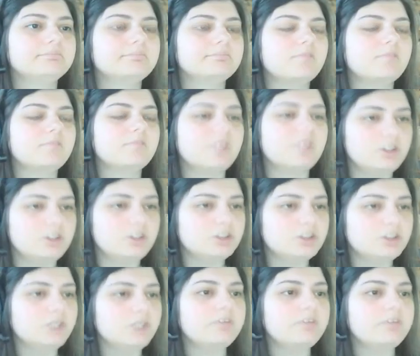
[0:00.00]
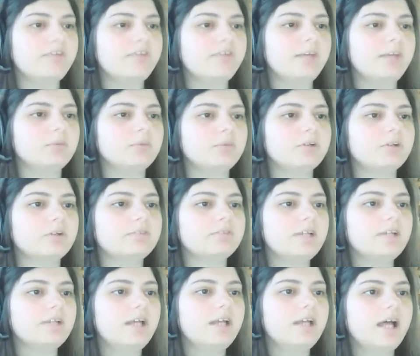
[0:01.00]
And then you're done with the fat morph.
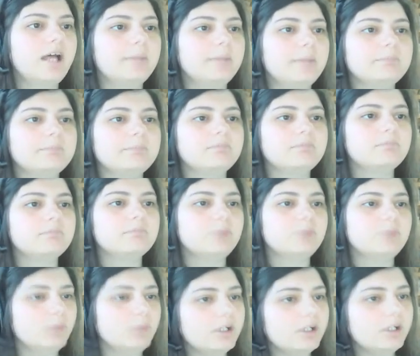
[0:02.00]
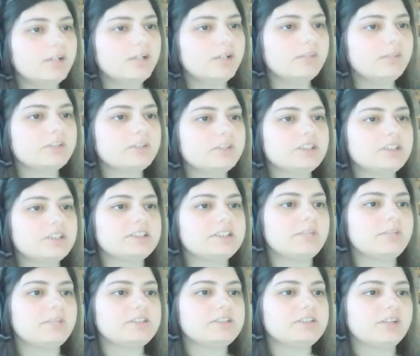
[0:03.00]
But we're not done with the dress yet.
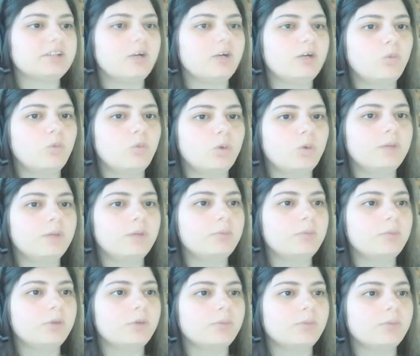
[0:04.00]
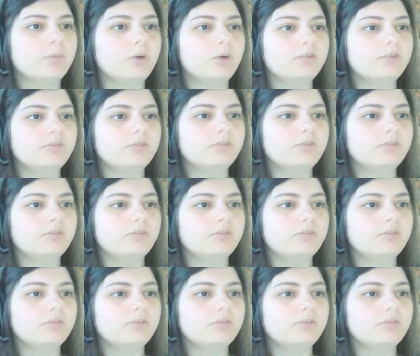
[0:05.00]
We still got one more morph.